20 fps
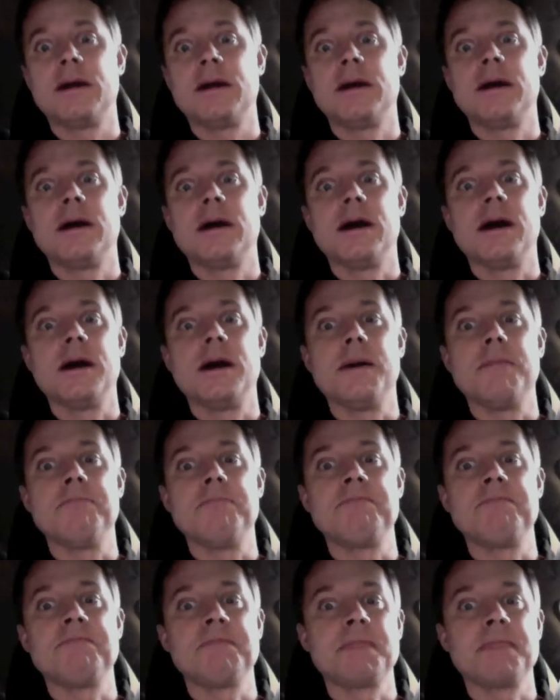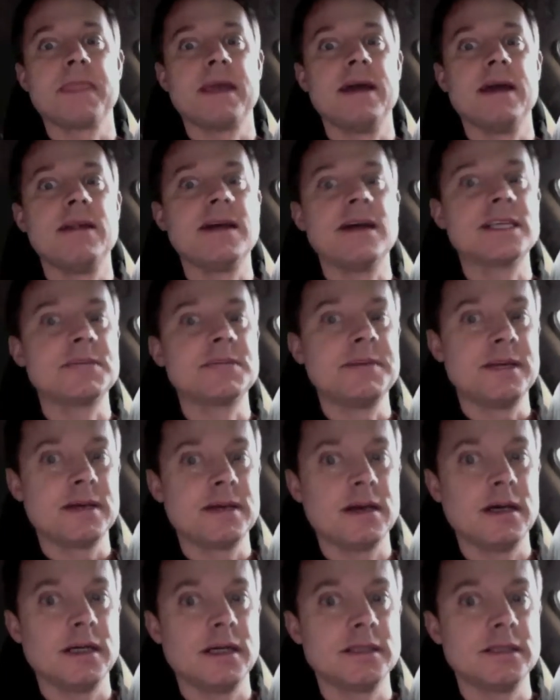And that's
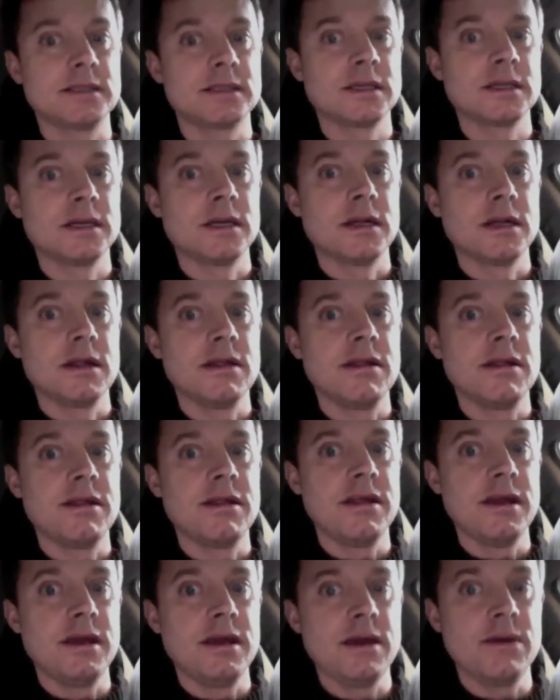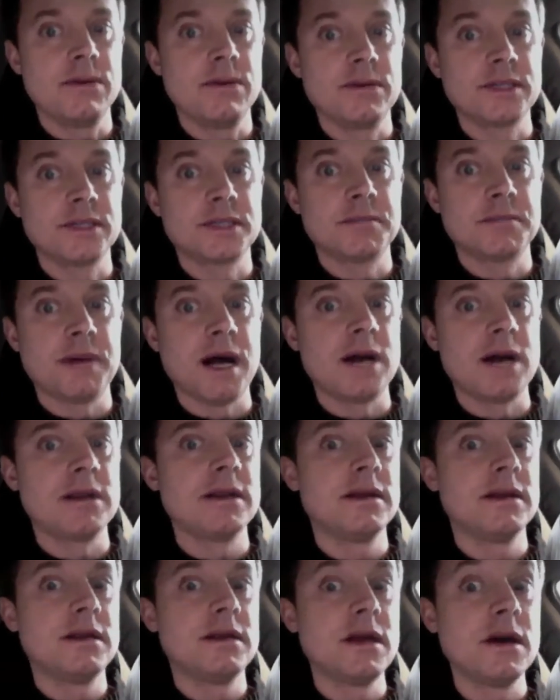because the
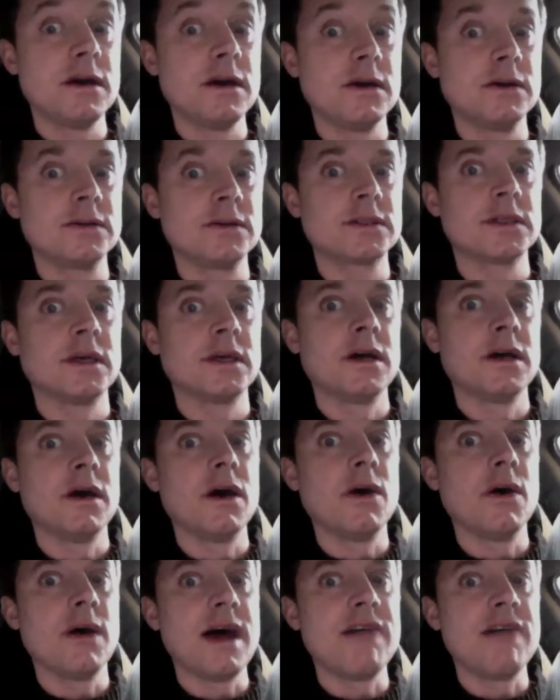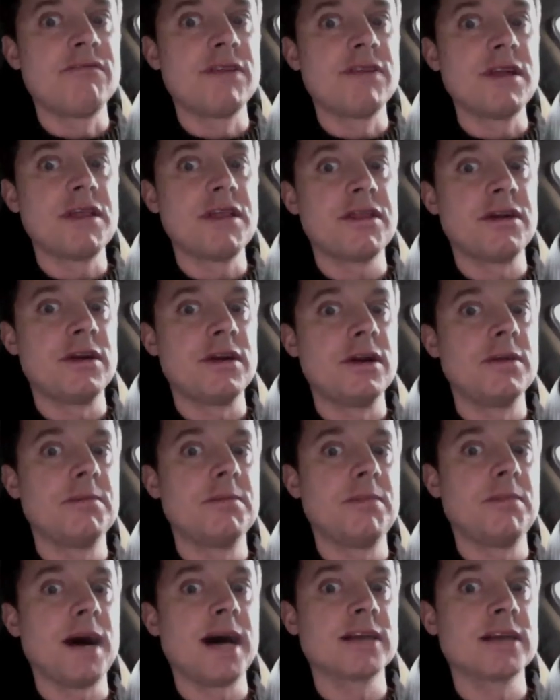respondent knows, oh, every 3rd
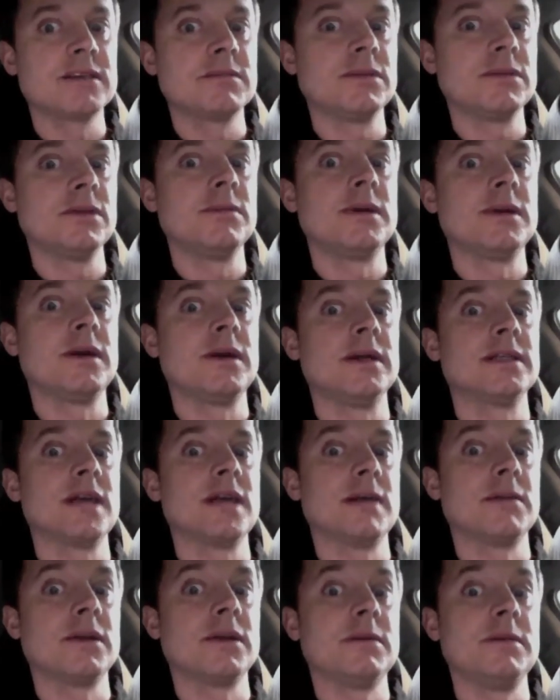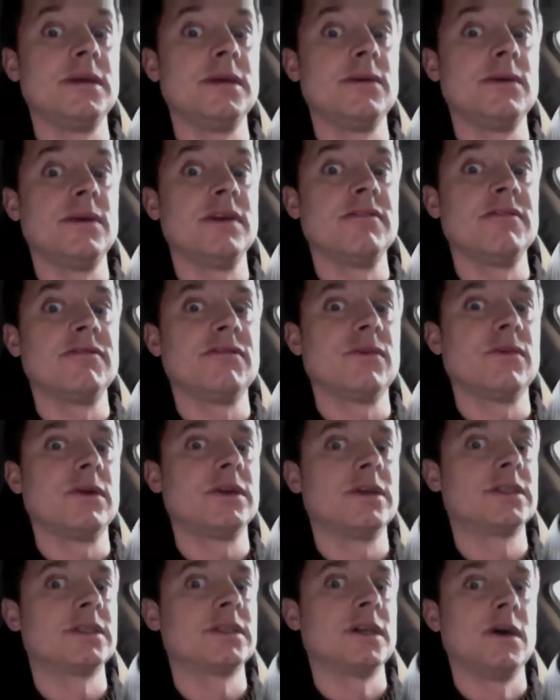box of blueberries I'm going to be
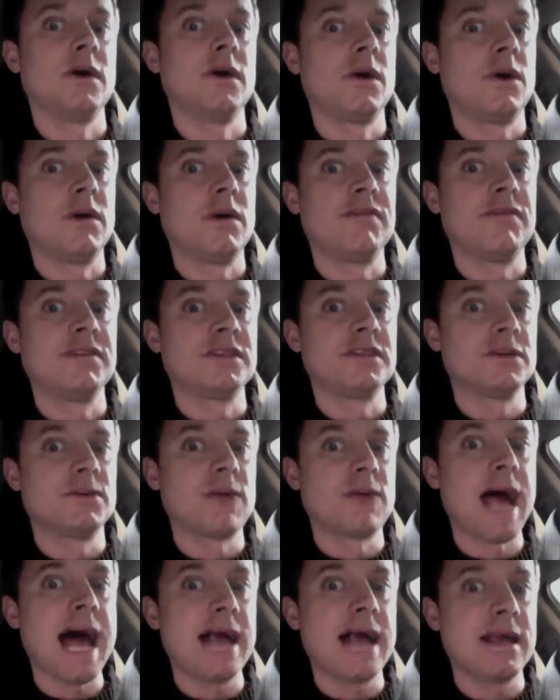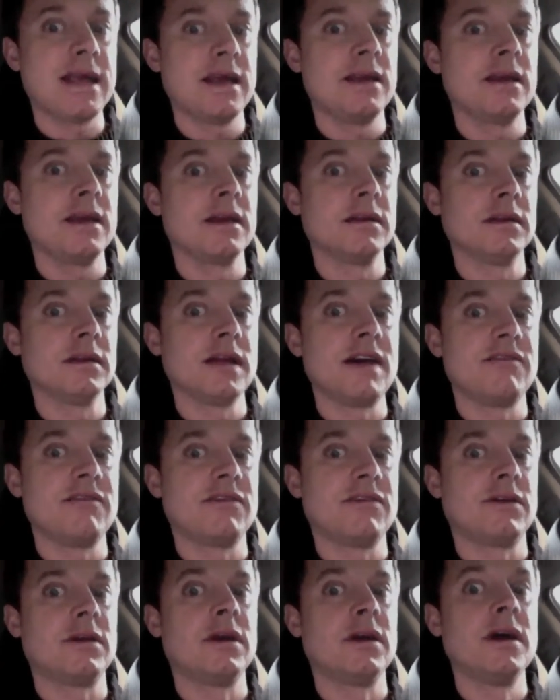reinforced. Or if it's a rat hitting a
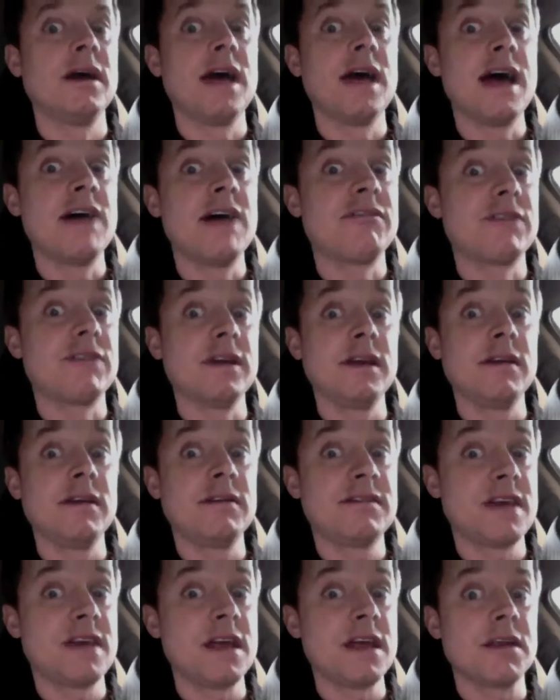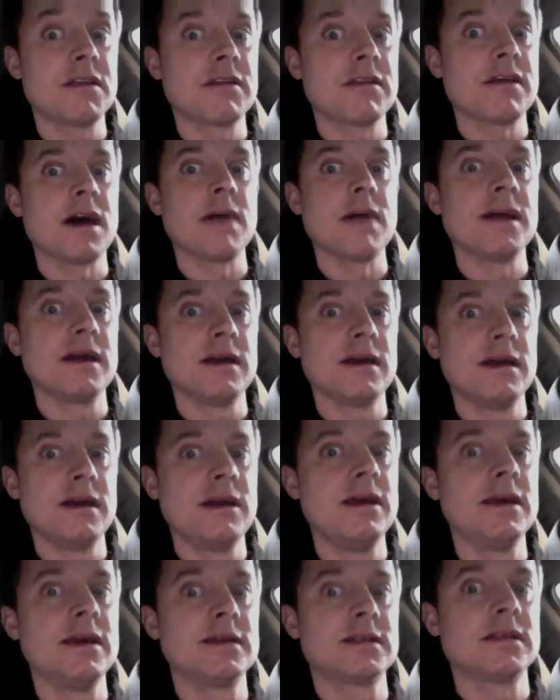lever, every 10th time
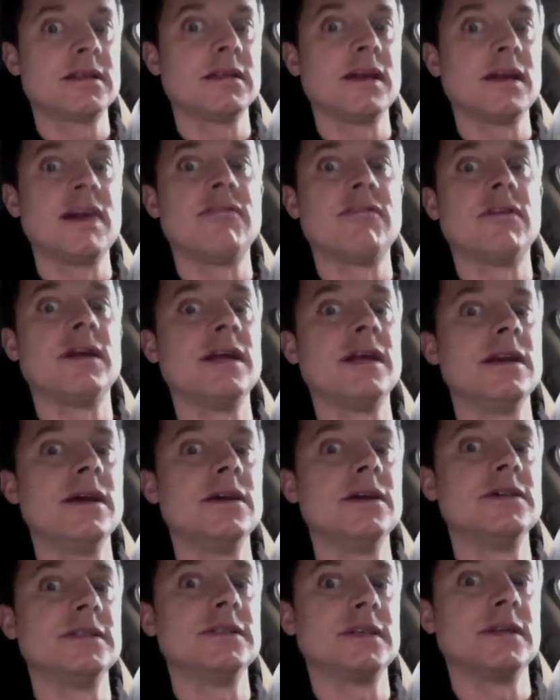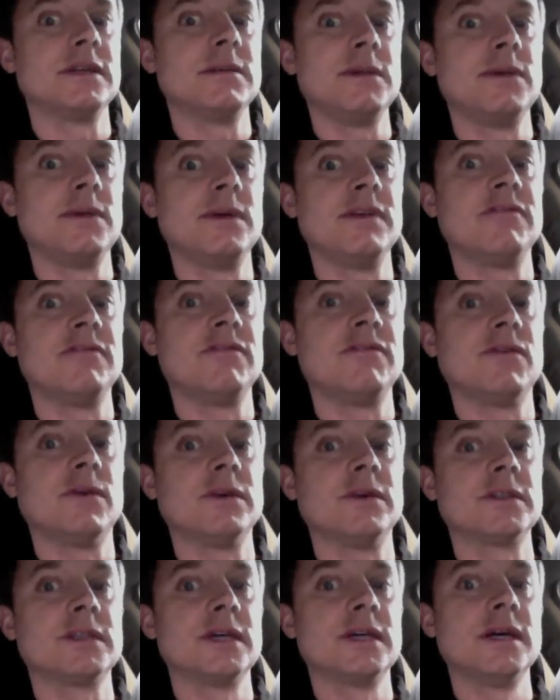he hits the lever, he knows he's going to be
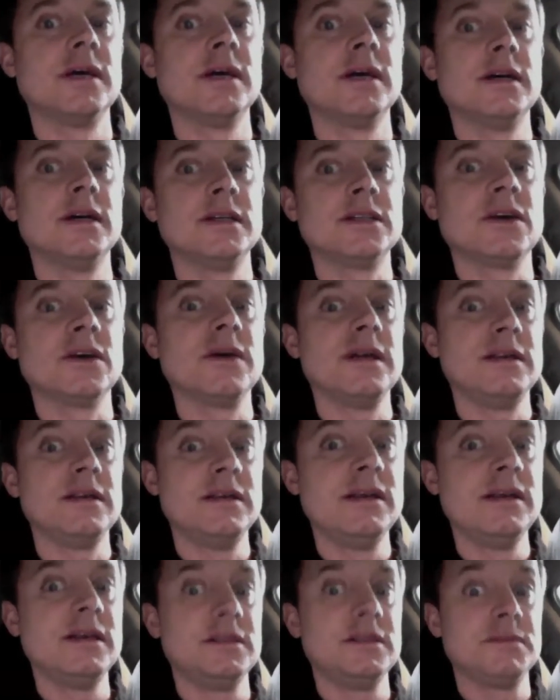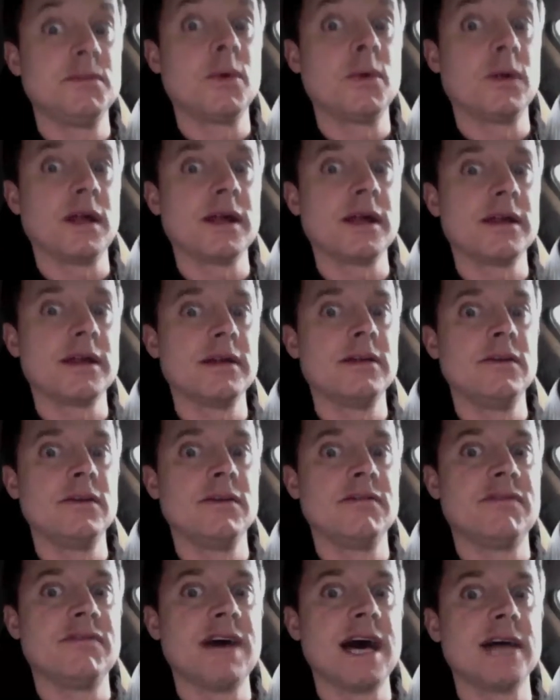reinforced. So he's more likely to do
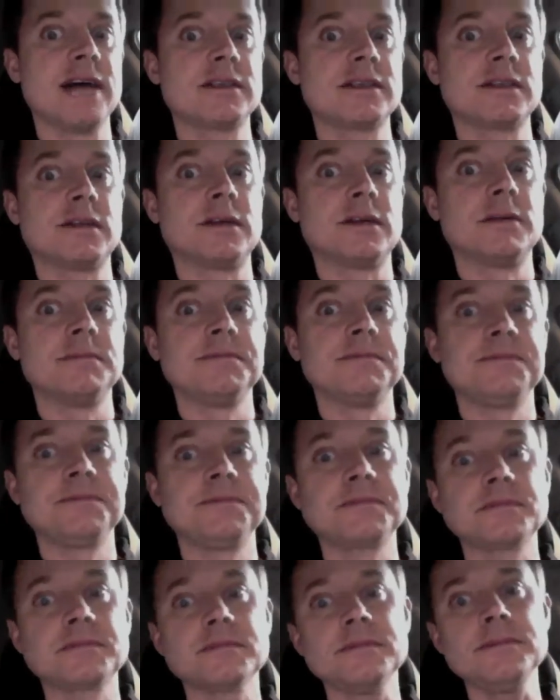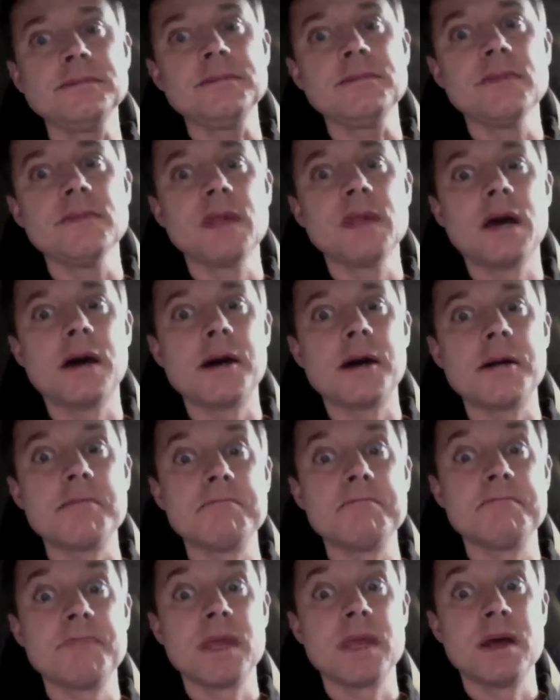it faster.
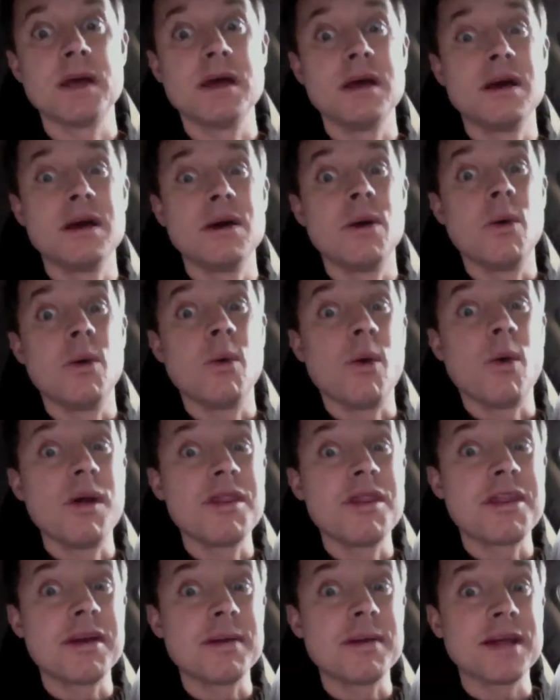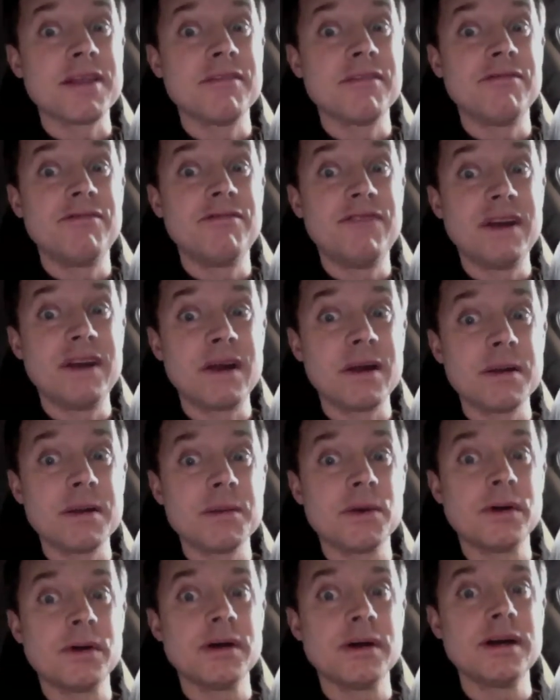One thing about the
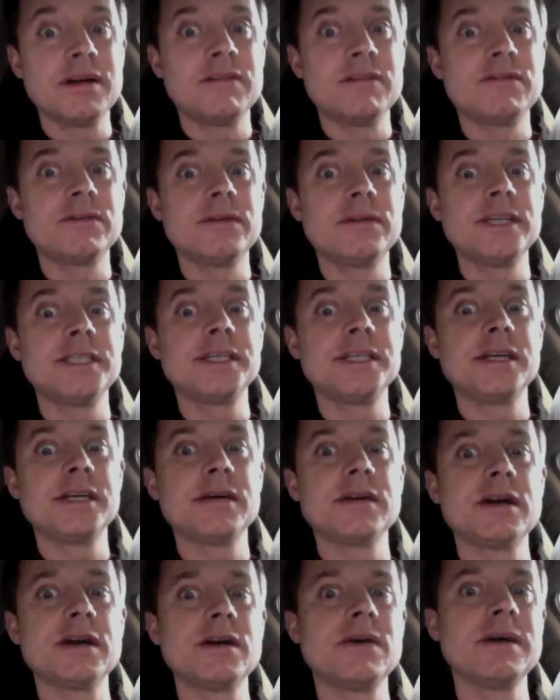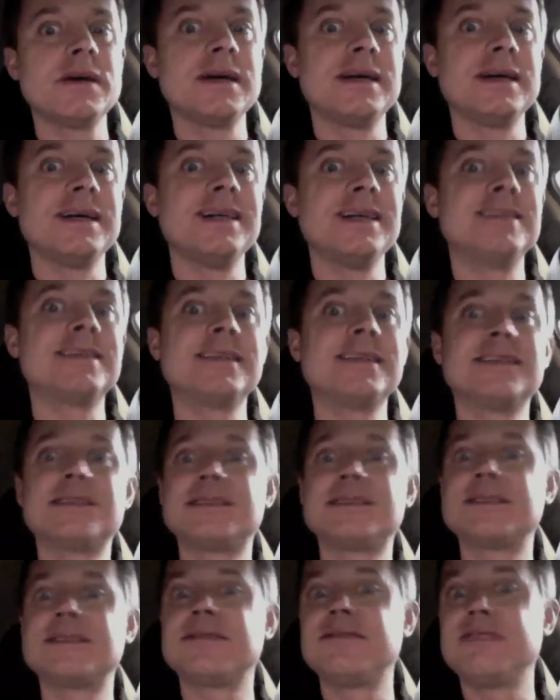variable interval ratio, though, is that
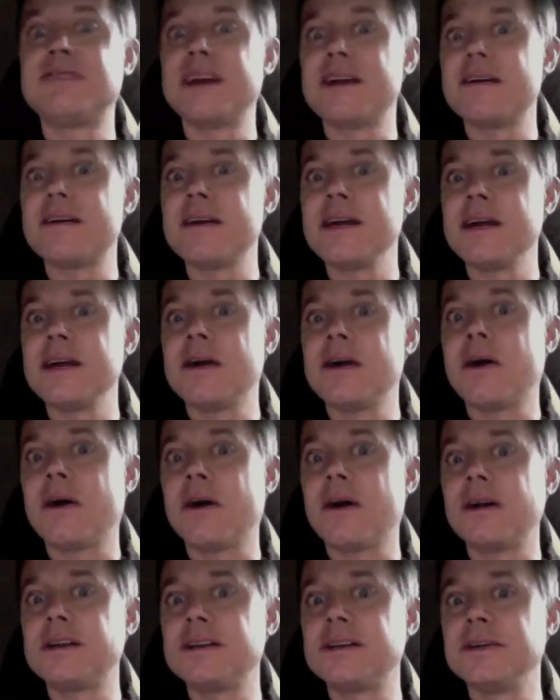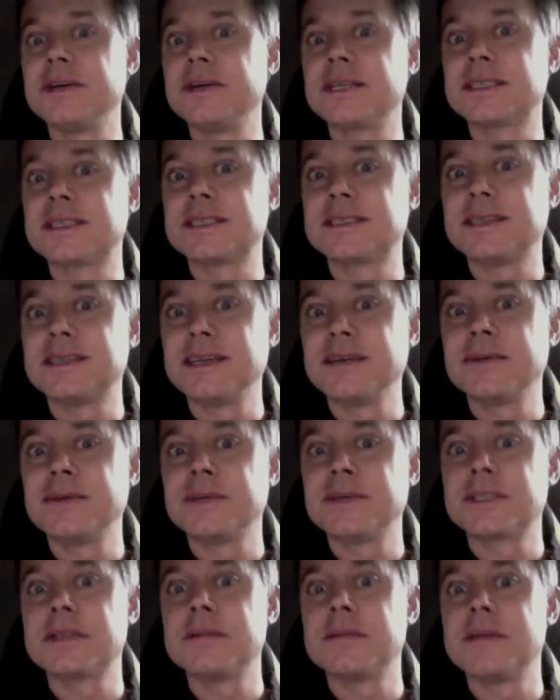it's very hard to
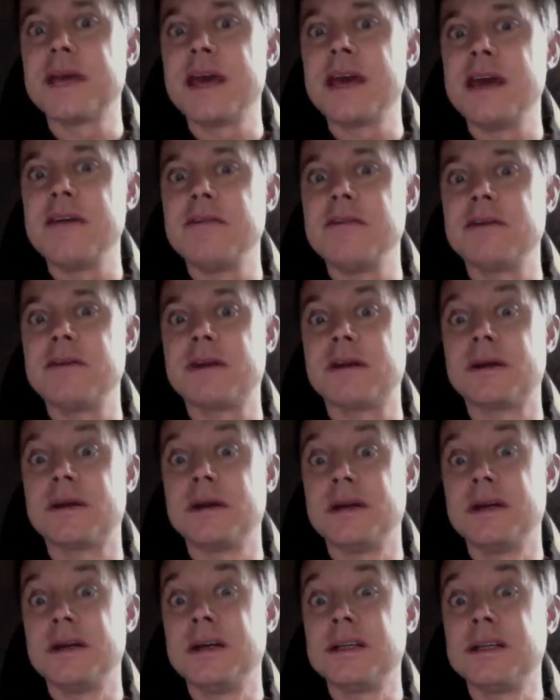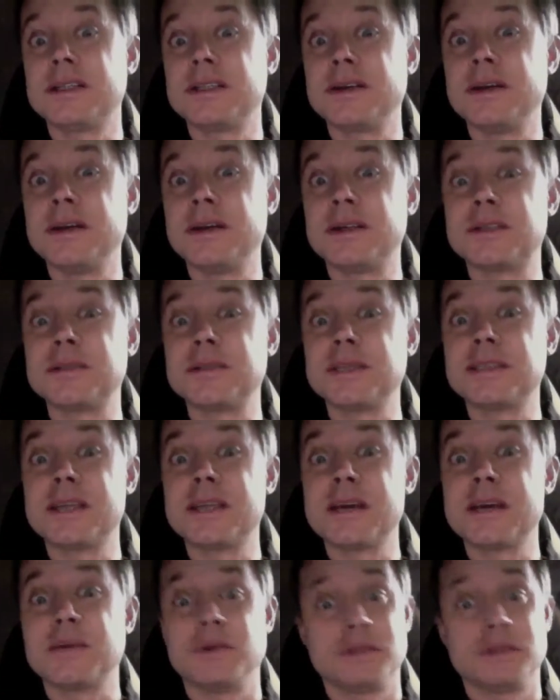extinguish the behavior. So here's some
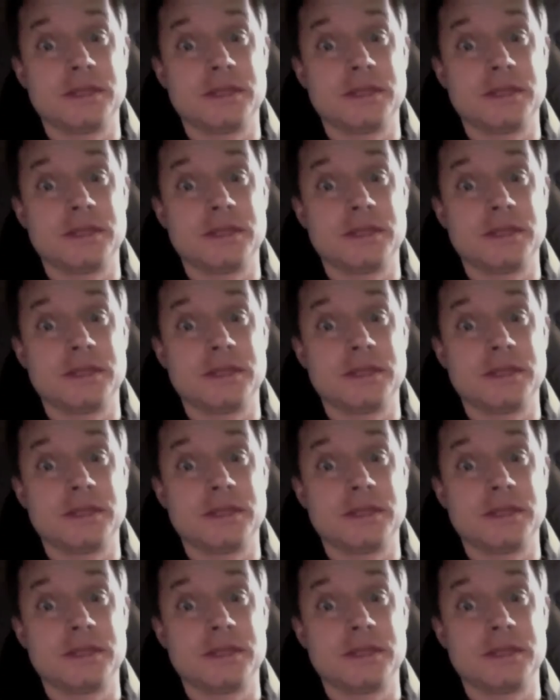examples. The